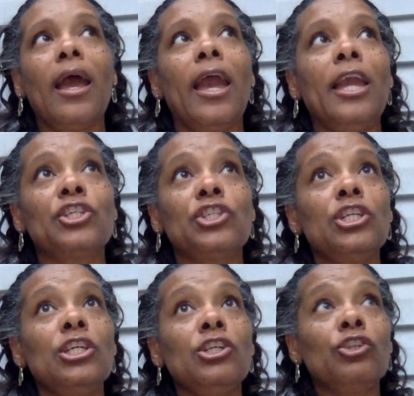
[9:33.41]
And
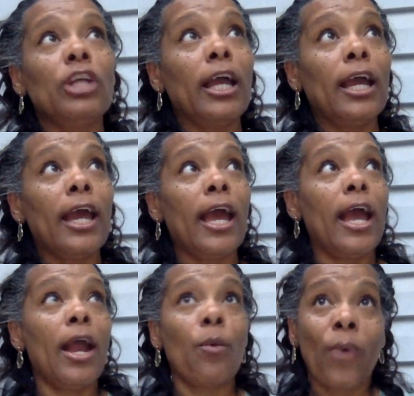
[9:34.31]
she
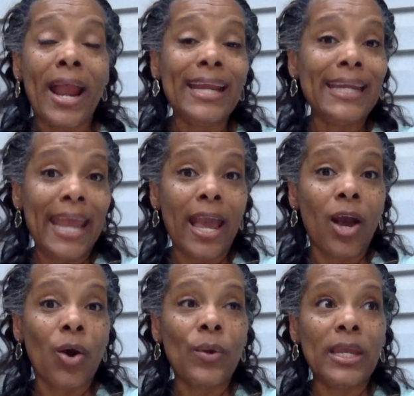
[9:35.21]
right
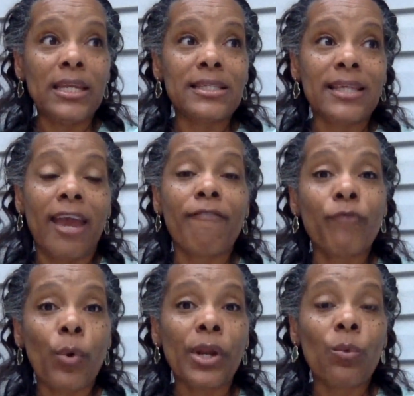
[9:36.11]
now is
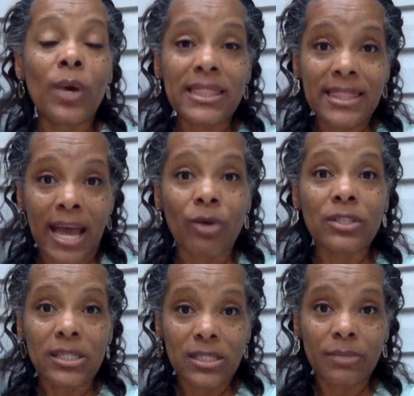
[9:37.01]
at
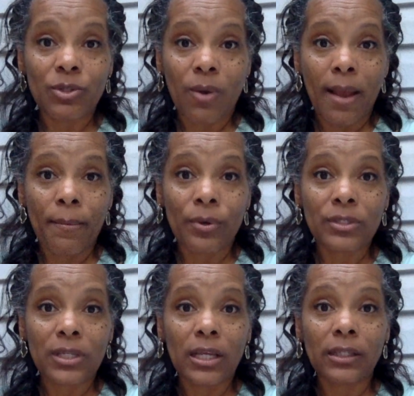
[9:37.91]
41,000
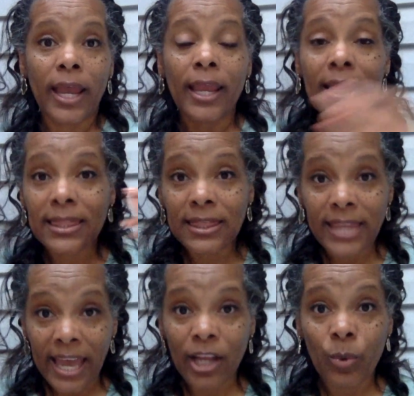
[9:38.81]
subscribers, like
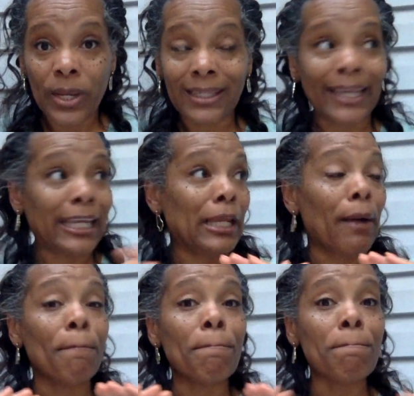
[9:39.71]
that quick, like in
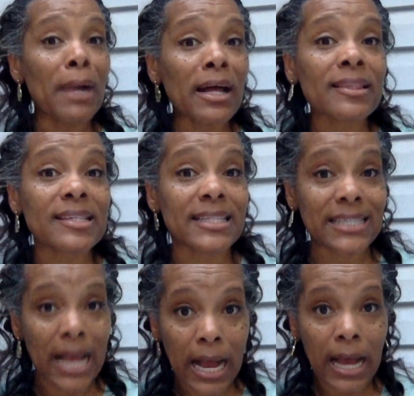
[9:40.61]
a month's
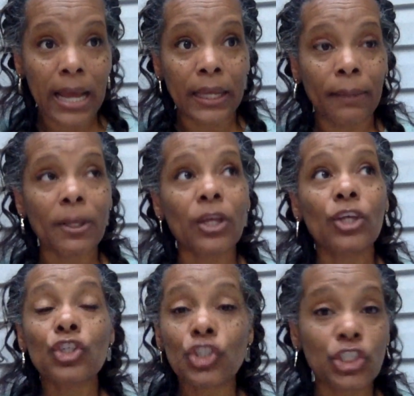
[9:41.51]
time,
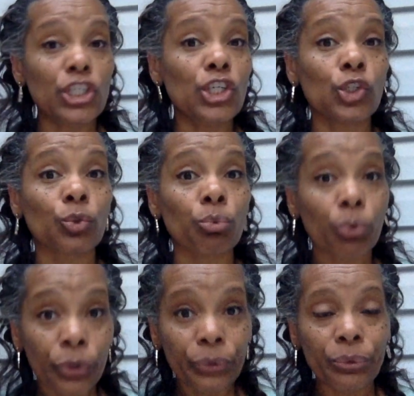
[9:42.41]
she
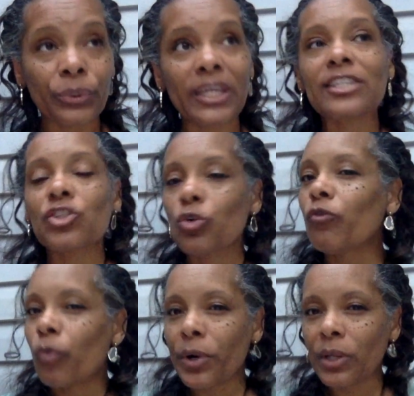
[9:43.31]
grew to
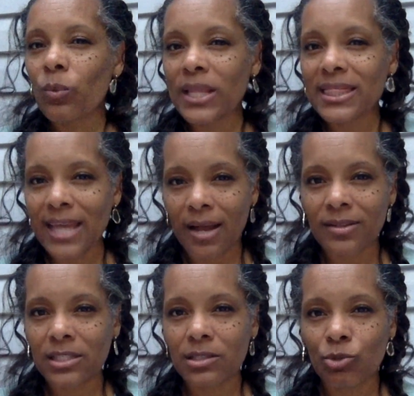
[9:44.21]

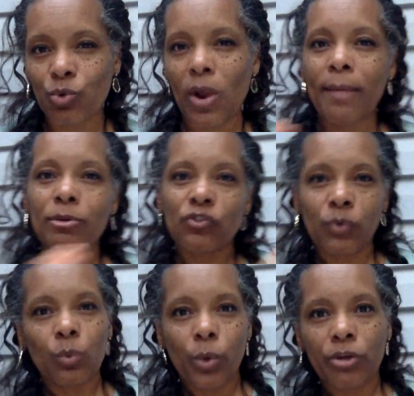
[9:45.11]
41,000 subscribers
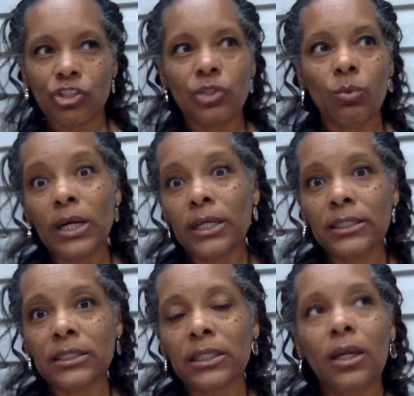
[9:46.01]
from where she
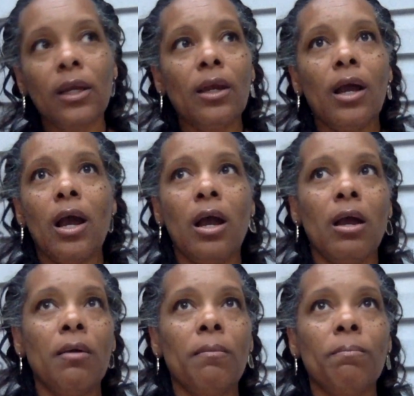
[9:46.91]
was
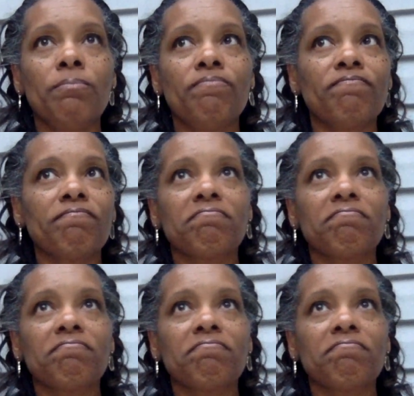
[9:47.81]
in